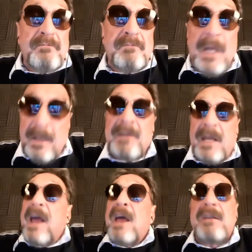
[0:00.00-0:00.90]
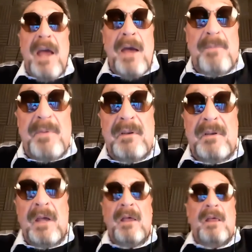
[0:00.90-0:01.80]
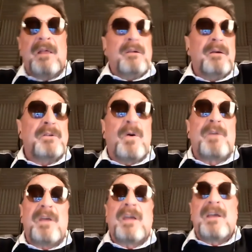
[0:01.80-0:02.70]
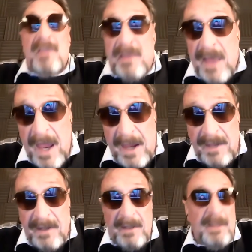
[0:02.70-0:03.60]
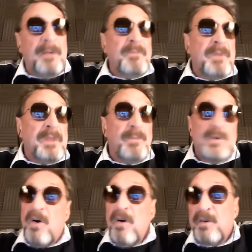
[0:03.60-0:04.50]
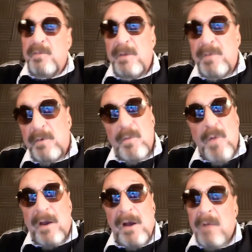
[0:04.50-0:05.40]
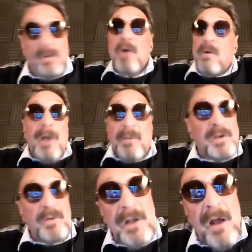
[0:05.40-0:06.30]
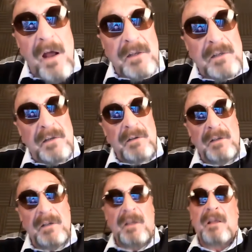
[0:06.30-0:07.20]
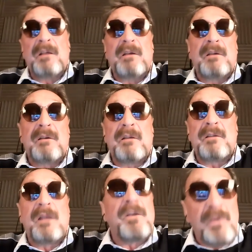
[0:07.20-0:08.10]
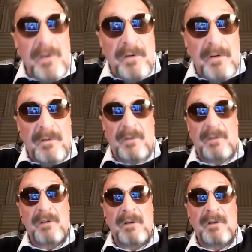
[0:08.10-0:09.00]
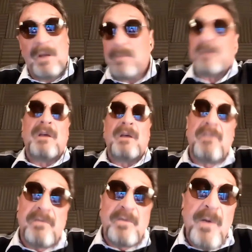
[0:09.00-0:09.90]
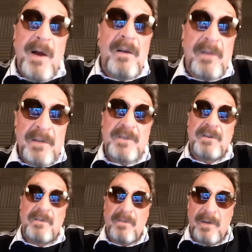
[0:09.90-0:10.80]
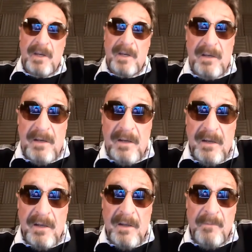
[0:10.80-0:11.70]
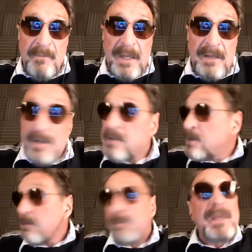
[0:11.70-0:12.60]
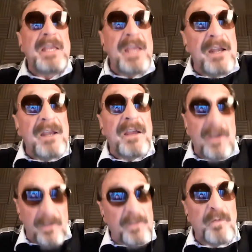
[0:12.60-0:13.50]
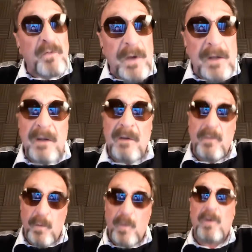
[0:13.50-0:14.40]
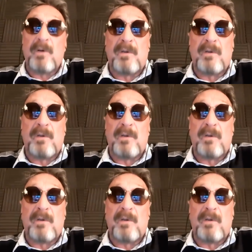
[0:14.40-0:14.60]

yeah, it can happen. Do I think the majority of people will wake up? No, absolutely not. They never do. I mean, throughout history, since the beginning of the written word,